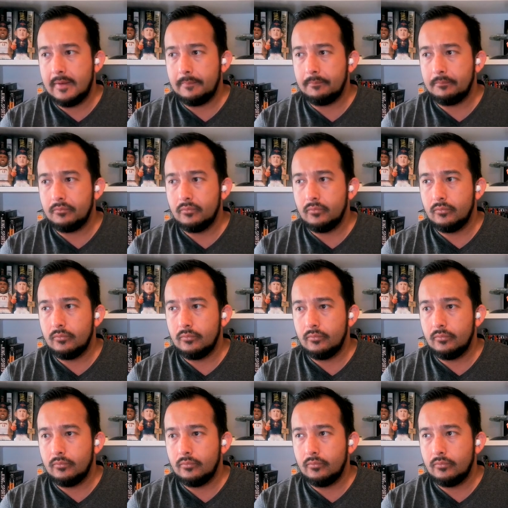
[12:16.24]

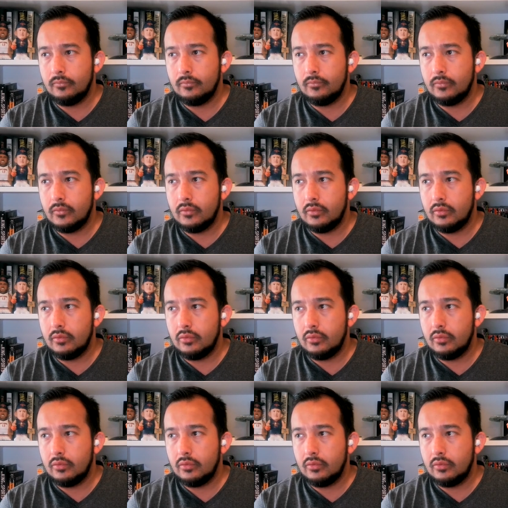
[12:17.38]
Nothing is said.